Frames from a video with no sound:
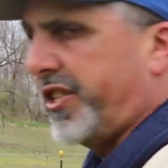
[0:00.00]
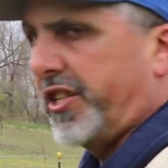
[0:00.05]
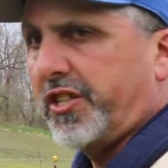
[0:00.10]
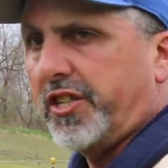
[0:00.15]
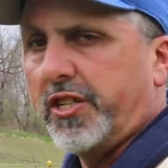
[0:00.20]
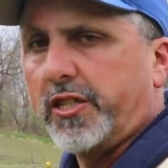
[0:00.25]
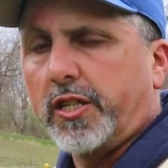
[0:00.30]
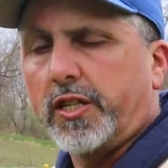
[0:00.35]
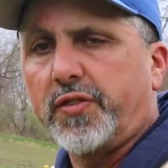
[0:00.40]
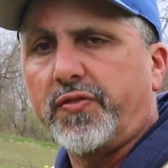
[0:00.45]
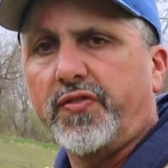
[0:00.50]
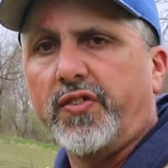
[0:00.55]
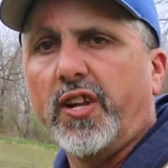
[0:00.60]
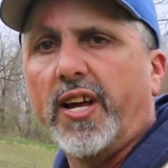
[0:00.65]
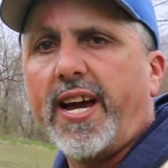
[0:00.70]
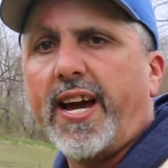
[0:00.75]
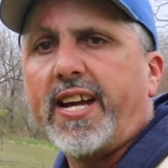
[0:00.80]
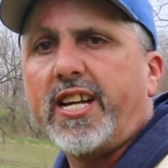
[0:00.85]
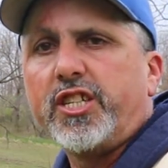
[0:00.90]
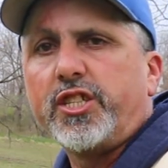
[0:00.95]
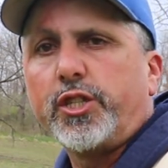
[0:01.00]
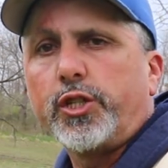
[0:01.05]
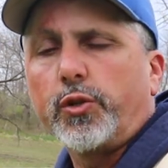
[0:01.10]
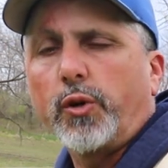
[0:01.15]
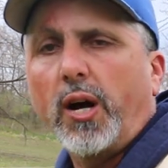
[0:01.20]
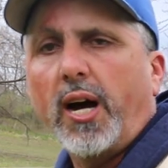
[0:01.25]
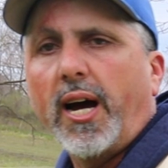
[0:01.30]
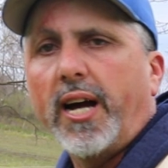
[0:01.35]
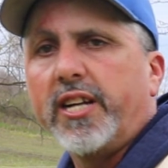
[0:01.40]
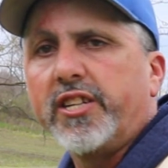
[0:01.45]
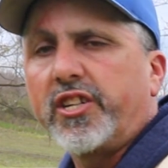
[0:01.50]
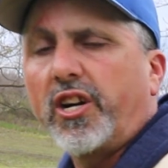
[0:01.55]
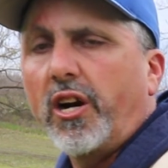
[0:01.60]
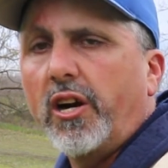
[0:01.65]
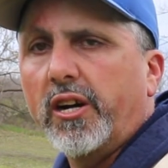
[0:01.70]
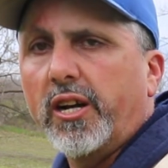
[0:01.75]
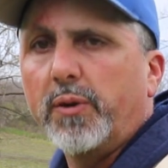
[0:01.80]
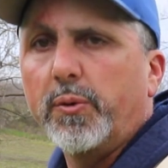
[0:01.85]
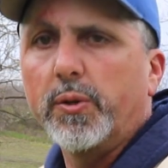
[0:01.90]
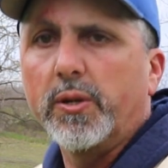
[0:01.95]
this is. It's flat, it's dry, it's
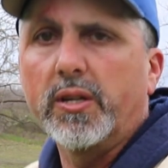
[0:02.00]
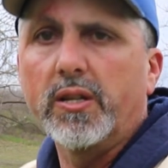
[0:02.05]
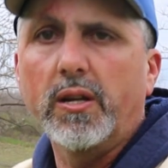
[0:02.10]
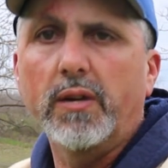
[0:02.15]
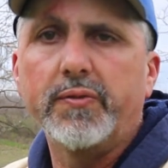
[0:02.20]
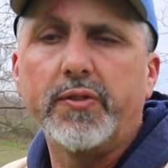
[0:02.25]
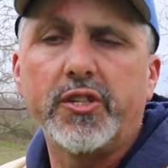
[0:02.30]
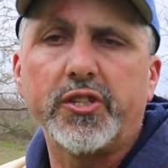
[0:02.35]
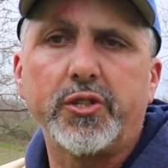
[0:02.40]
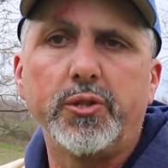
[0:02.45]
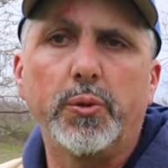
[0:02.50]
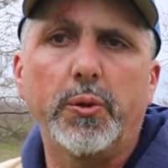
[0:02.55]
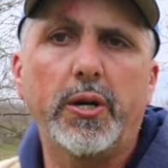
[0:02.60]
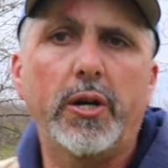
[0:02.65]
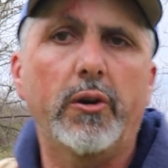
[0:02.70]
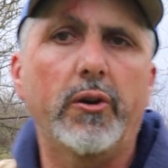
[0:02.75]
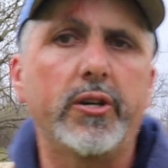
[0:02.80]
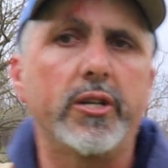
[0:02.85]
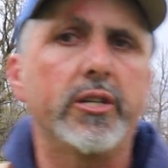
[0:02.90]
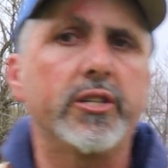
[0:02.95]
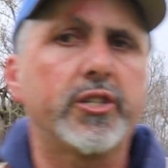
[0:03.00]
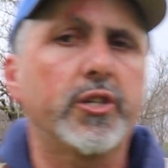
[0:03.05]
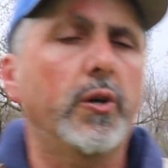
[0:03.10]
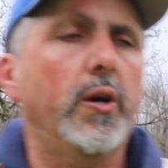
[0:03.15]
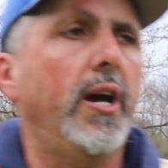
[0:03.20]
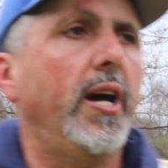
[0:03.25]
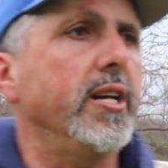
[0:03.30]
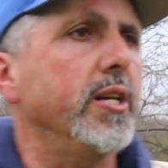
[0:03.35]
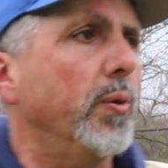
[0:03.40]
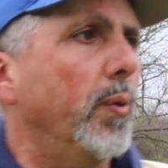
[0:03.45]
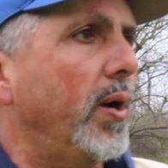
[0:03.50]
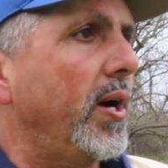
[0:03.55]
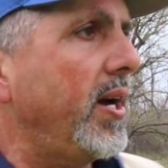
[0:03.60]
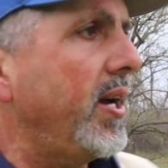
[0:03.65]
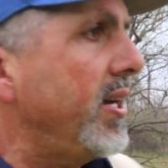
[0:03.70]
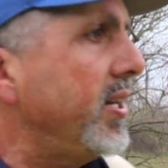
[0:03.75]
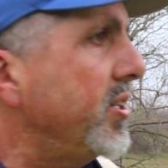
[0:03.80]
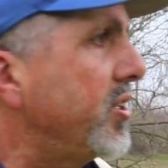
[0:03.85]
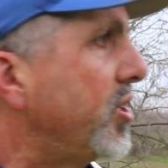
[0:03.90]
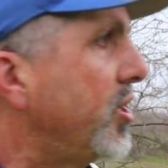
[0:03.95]
hard. I really love this new area. So
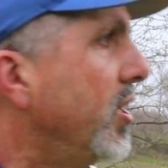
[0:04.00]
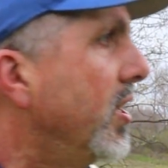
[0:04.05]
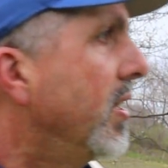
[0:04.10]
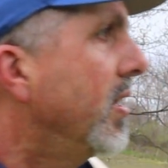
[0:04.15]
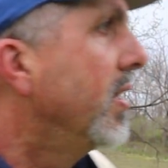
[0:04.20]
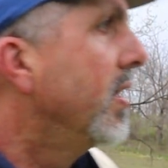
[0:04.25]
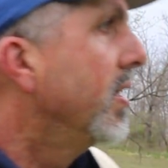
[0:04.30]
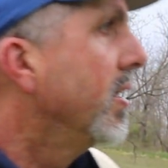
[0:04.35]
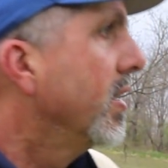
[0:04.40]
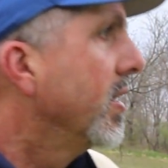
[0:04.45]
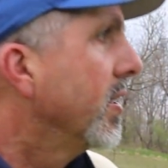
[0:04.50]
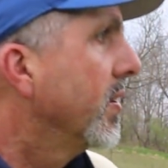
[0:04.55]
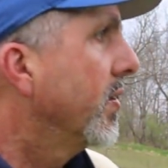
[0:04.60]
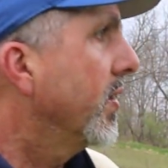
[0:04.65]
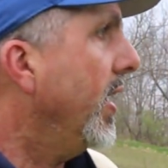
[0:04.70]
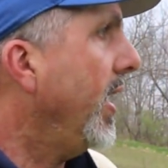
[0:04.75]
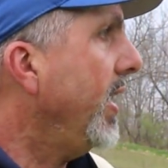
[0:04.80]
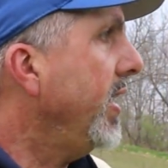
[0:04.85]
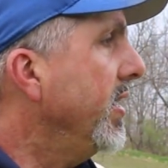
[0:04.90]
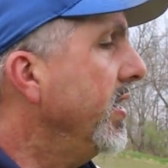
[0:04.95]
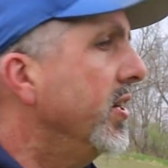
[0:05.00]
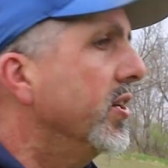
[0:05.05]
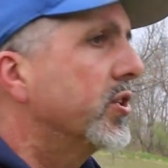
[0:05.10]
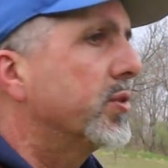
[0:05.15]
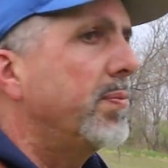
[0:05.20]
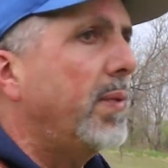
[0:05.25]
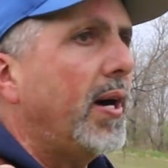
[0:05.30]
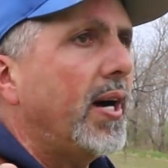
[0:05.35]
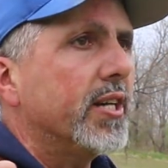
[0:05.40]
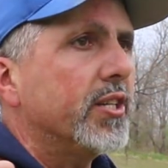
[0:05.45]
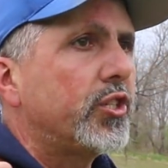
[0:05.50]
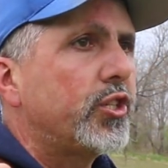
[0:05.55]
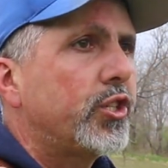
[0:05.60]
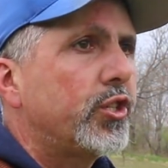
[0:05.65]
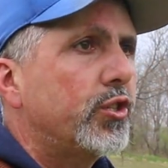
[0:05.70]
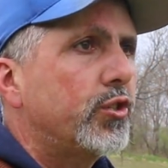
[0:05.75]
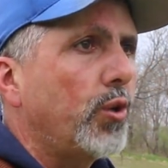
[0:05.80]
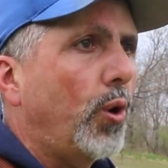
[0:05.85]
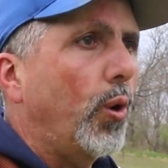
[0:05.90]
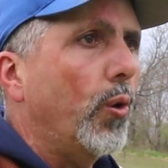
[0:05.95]
anyways, that is my
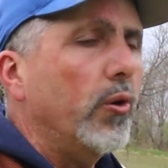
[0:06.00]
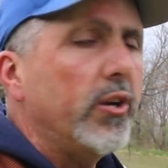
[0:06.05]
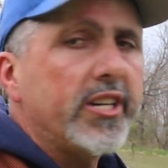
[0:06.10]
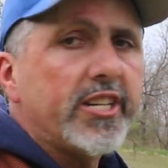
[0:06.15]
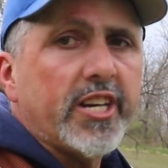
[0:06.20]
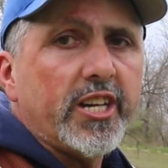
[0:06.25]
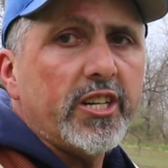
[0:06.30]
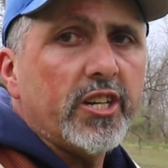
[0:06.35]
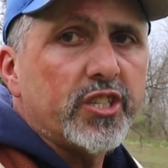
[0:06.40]
story. Get